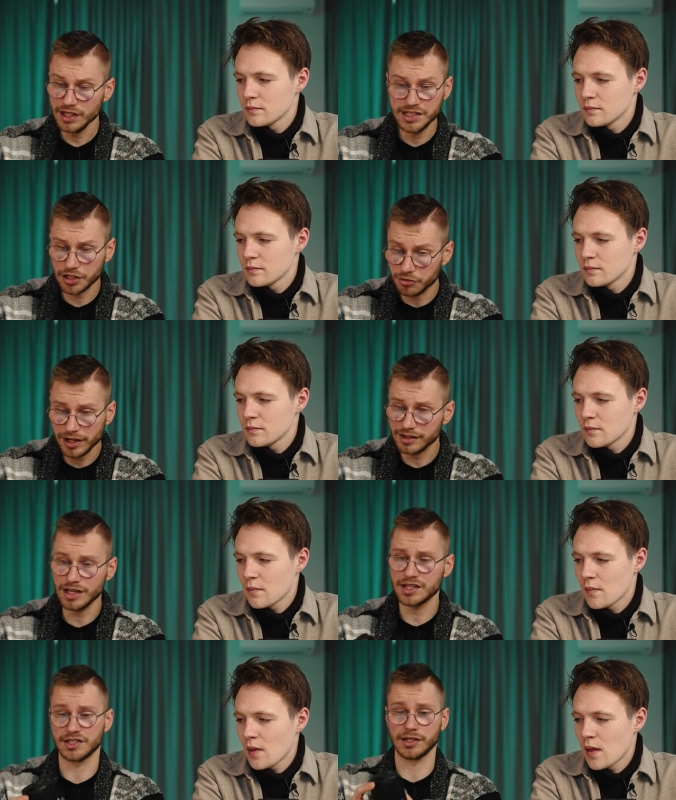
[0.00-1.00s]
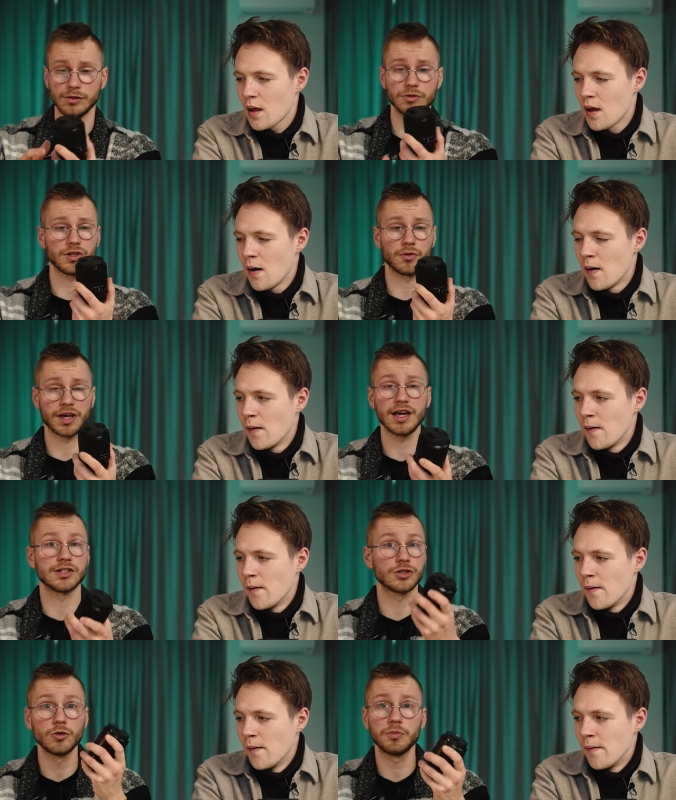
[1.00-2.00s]
Speaker 1: It's a great lens, it looks okay, it's
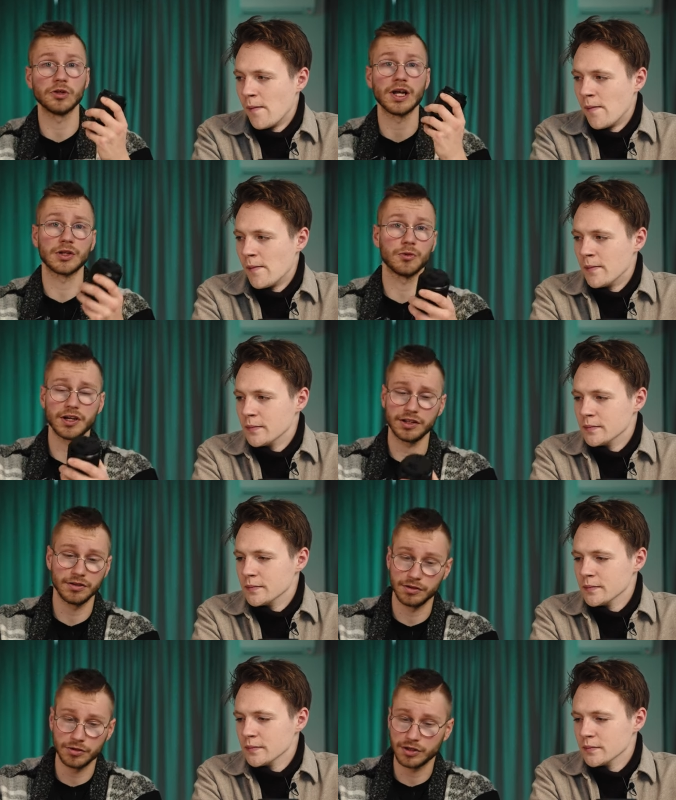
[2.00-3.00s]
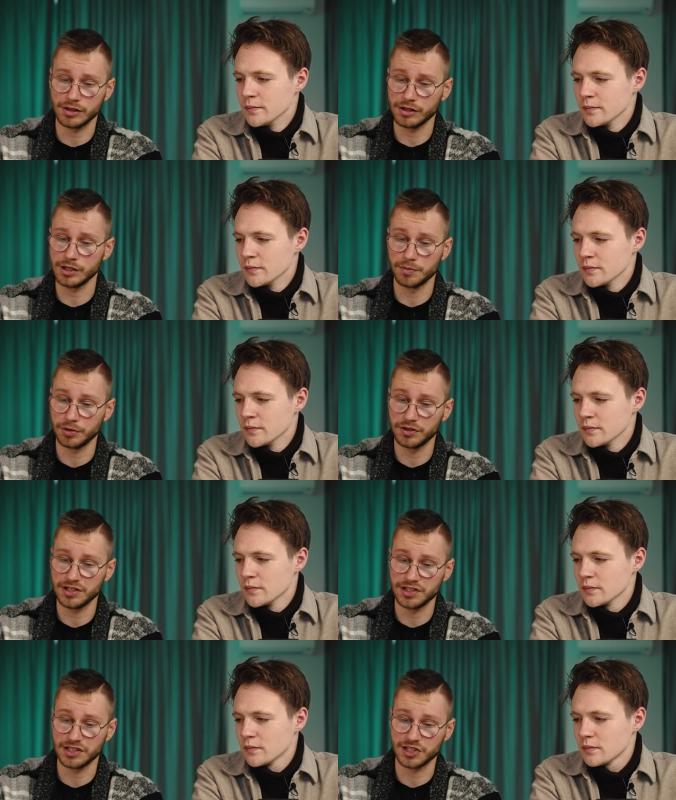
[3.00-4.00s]
super lightweight, uh, you can literally put
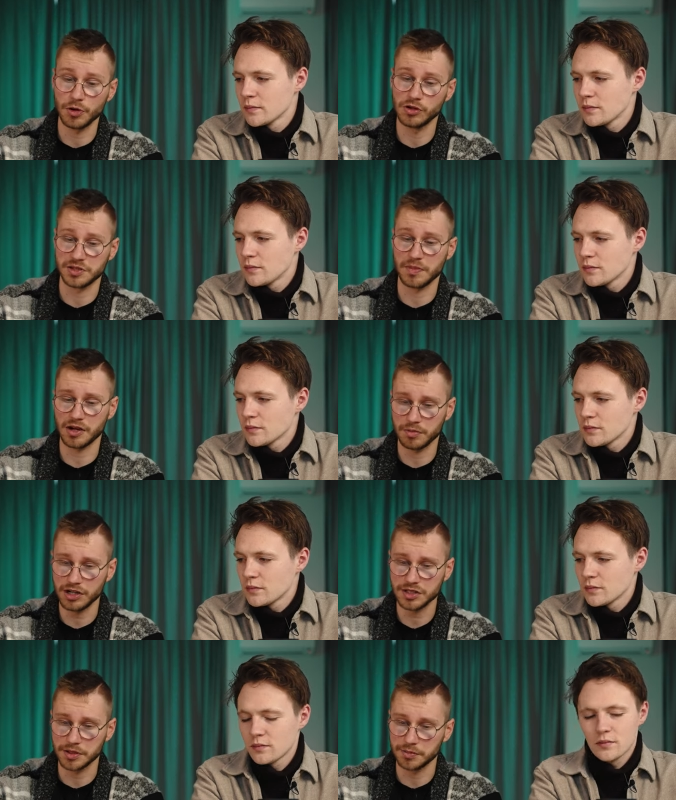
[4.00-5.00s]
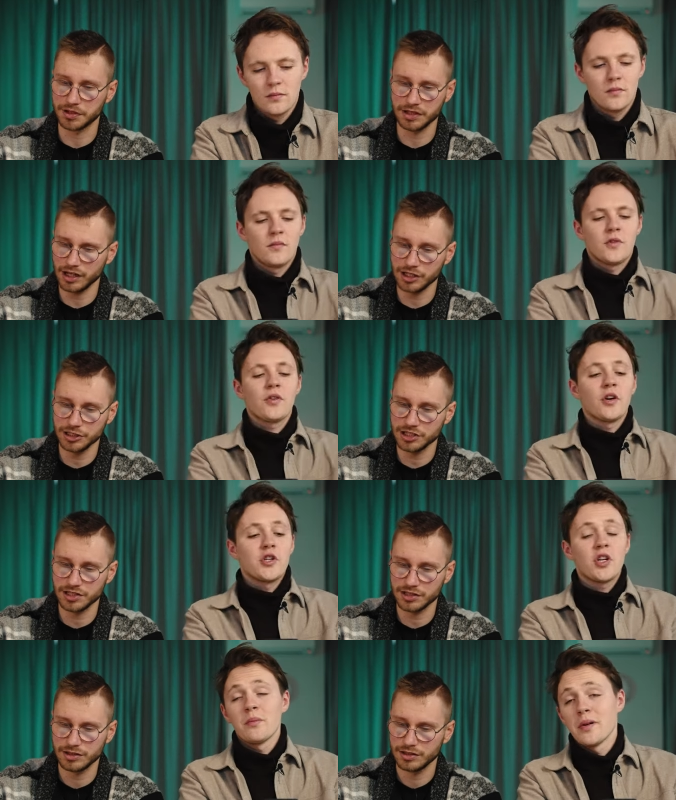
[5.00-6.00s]
this in the smallest bag possible, but I Sorry, just...
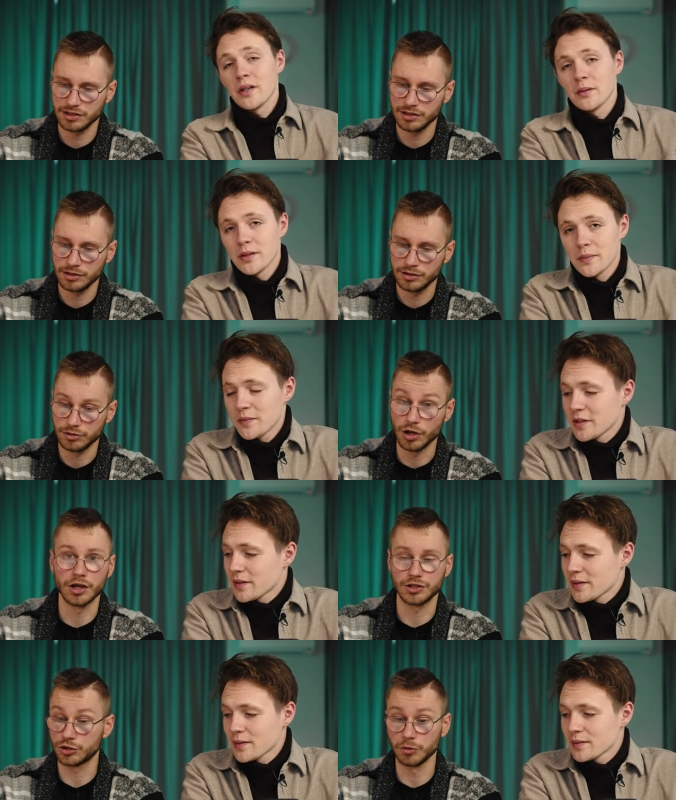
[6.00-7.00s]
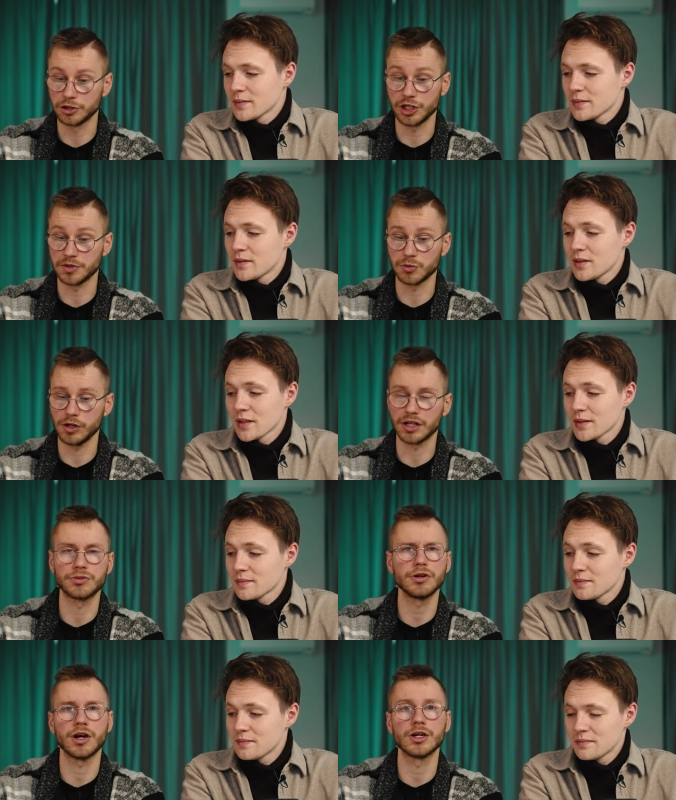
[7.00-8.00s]
Speaker 2: cheap by the way.
Speaker 1: Yeah, it's super cheap as well, like
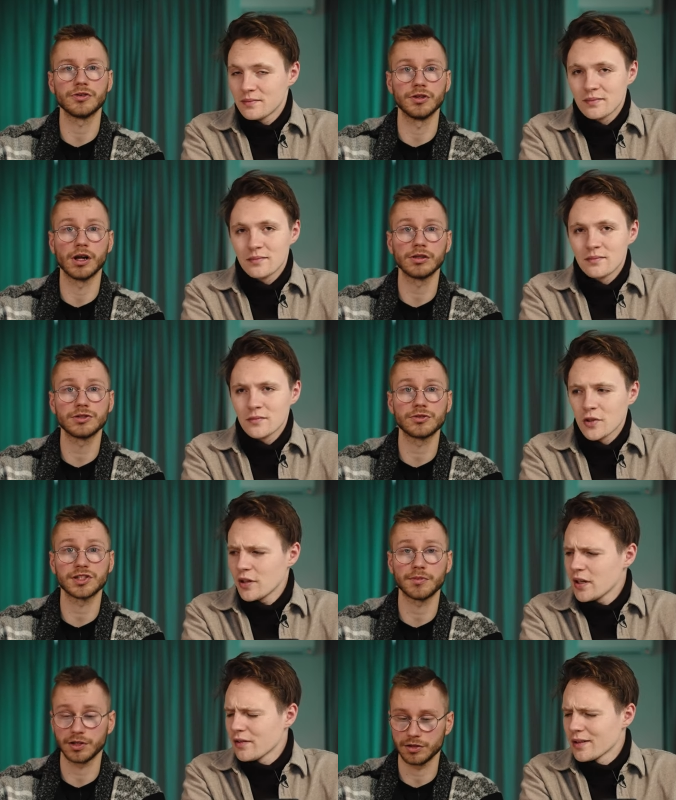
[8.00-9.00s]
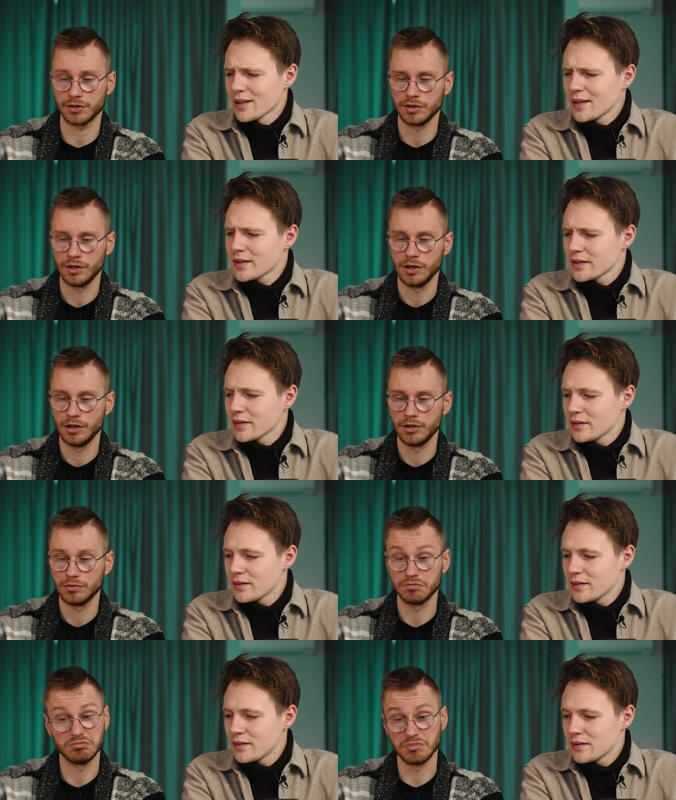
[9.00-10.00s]
$300 or I something. even less,
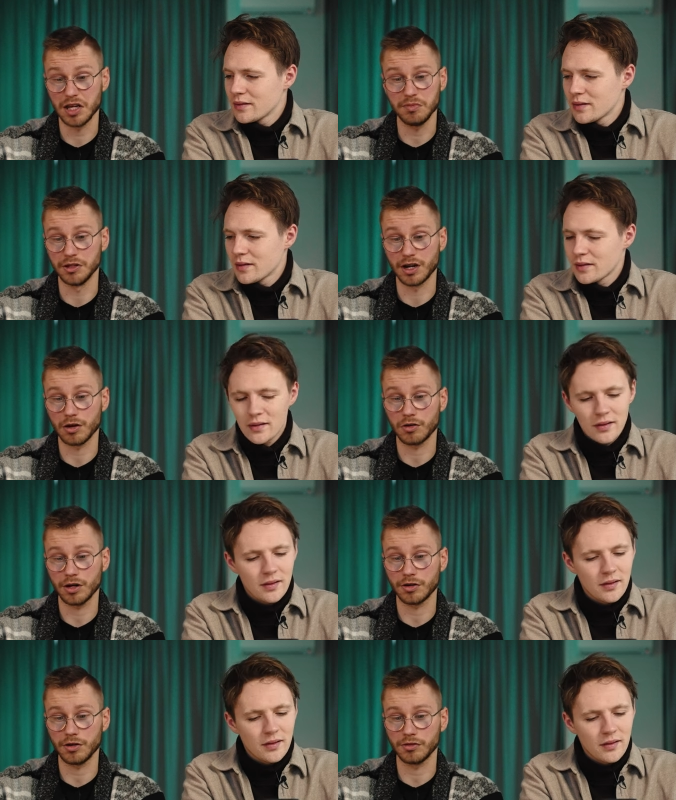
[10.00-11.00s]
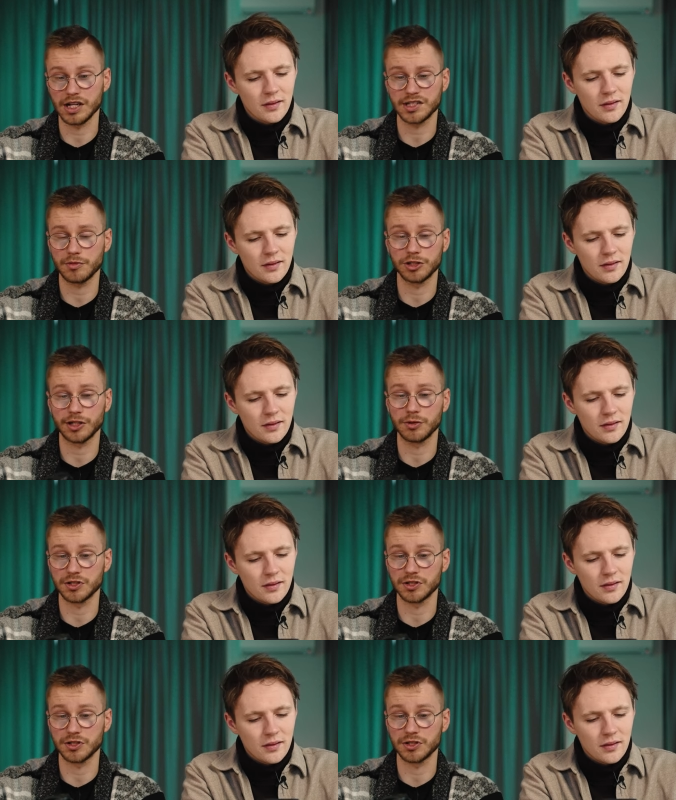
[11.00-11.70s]
Maybe now, I don't know, last time I checked it